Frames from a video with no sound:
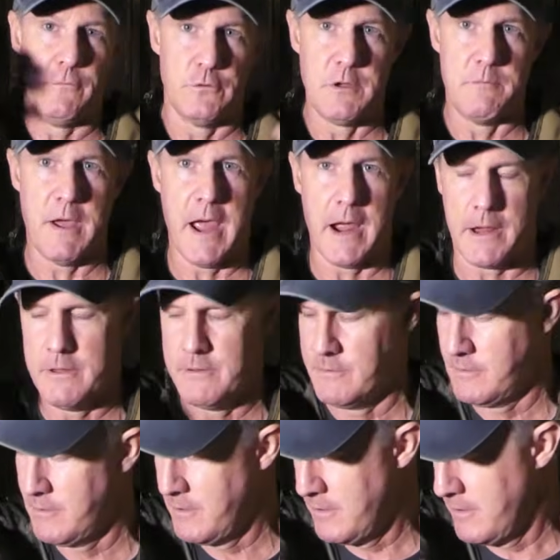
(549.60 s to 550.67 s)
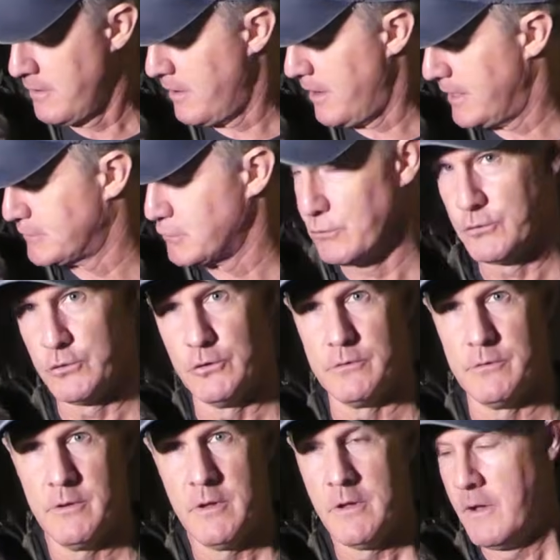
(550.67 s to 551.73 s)
on your back, and it's all good.
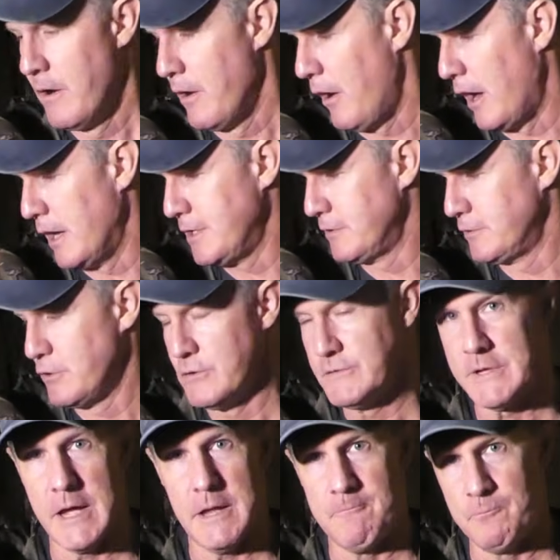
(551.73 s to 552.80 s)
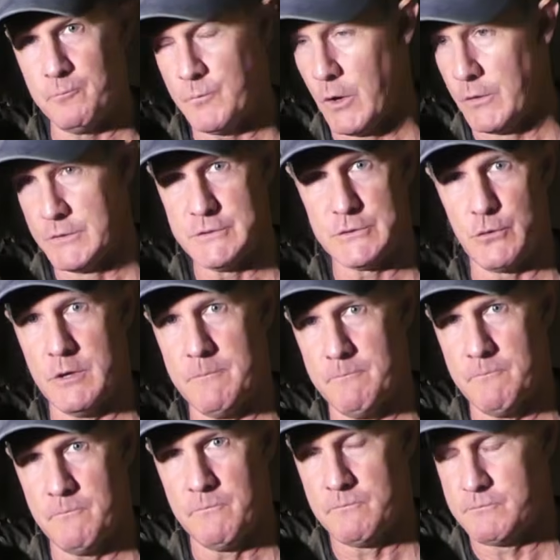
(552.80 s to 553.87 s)
I didn't use that on this trip
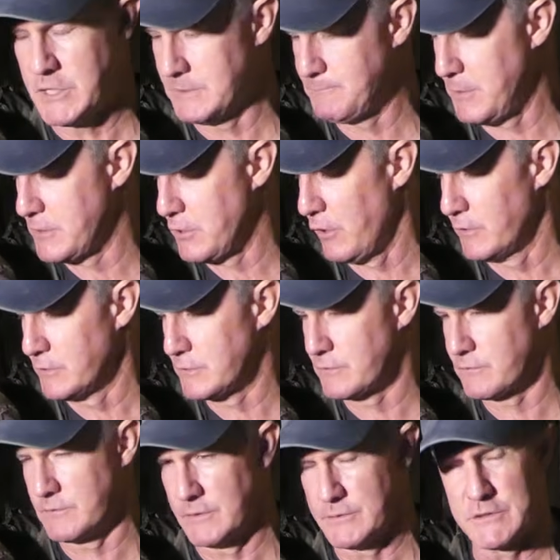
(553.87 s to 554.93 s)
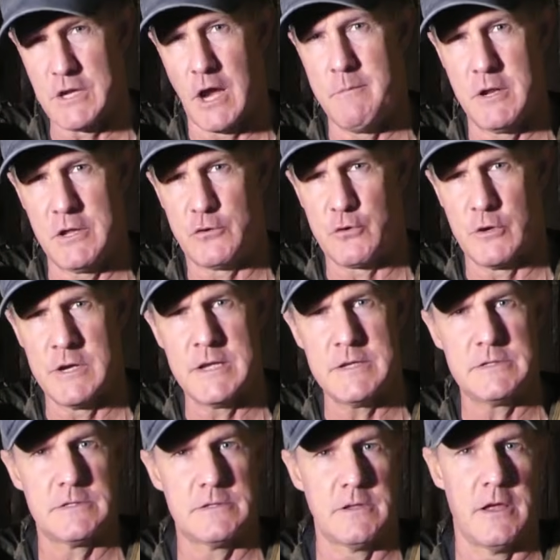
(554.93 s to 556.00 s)
just because there were so many trees
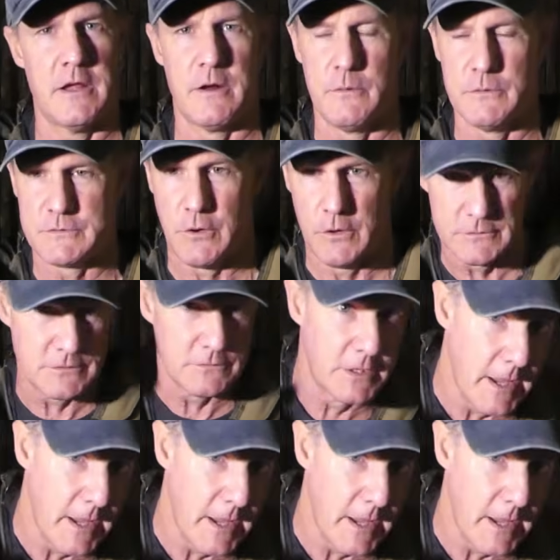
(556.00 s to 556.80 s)
and I was constantly